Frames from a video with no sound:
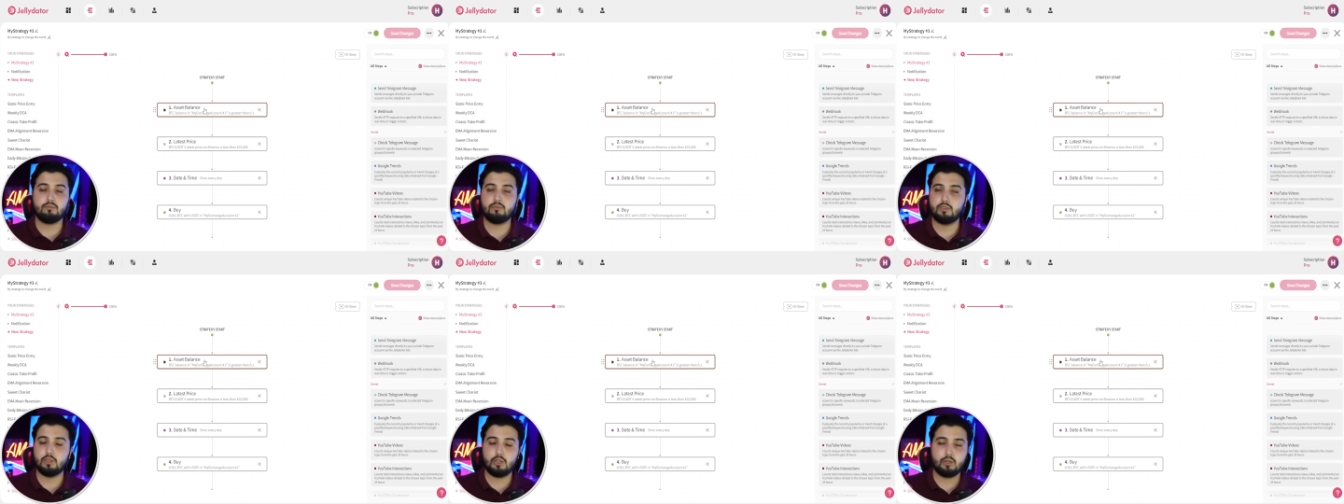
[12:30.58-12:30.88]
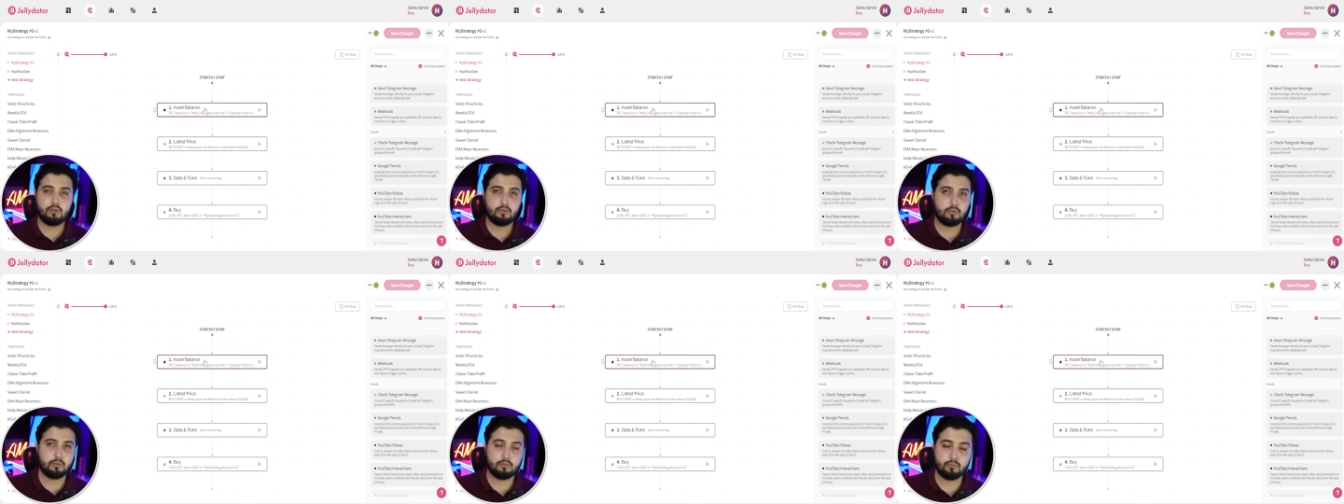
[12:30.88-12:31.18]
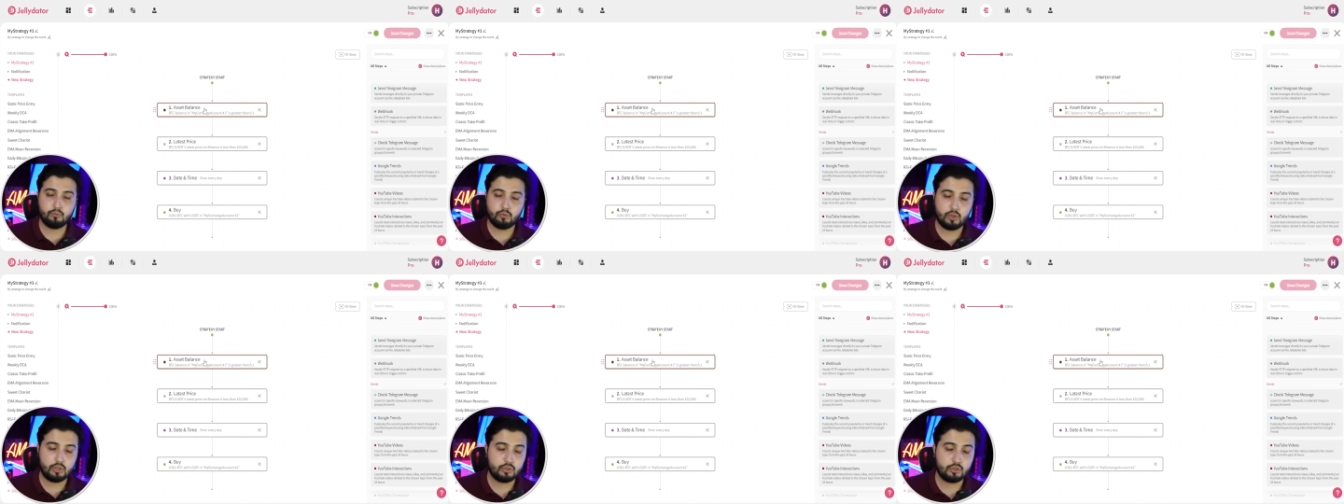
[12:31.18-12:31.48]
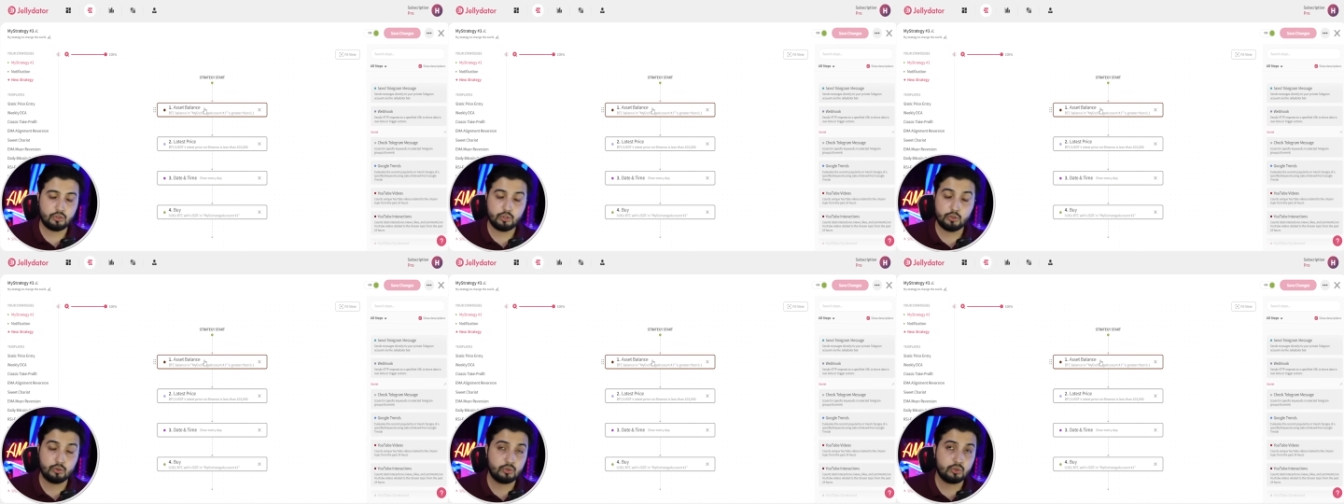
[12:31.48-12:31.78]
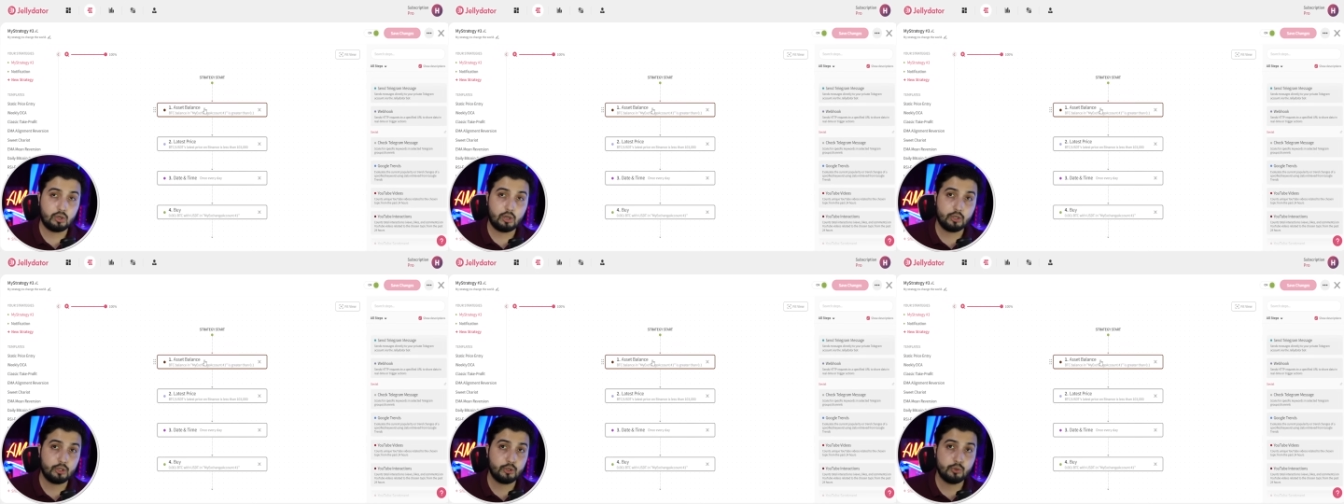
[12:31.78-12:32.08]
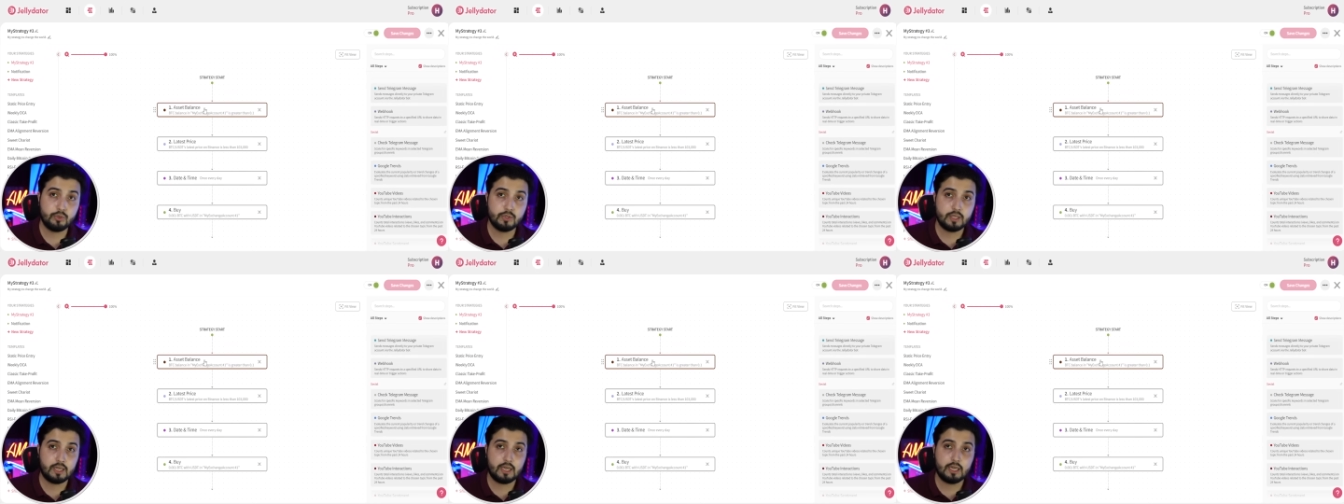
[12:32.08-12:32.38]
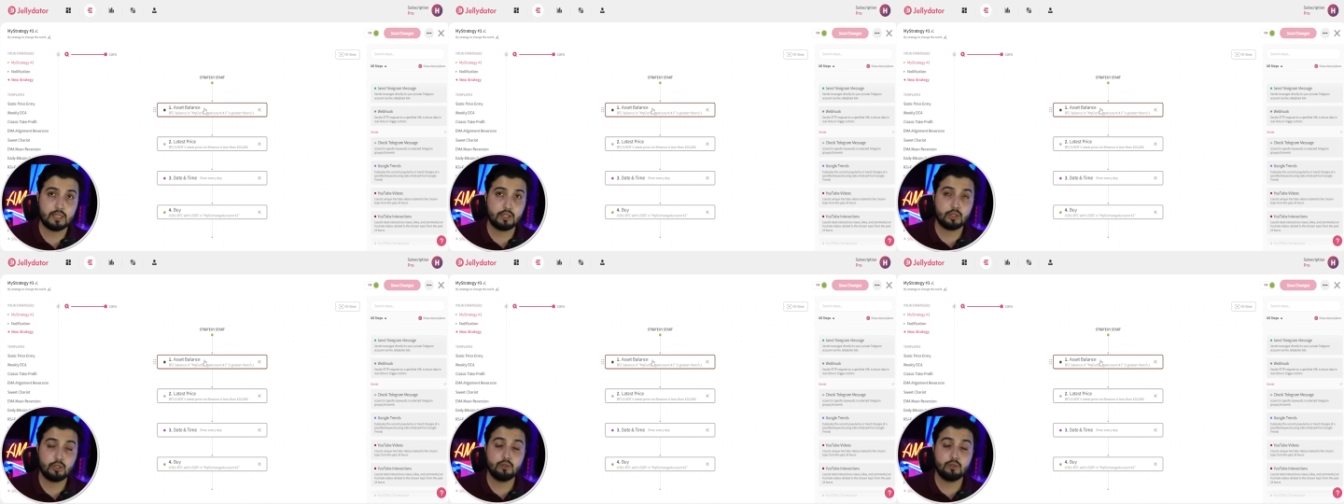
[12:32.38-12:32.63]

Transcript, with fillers: you know once you start using it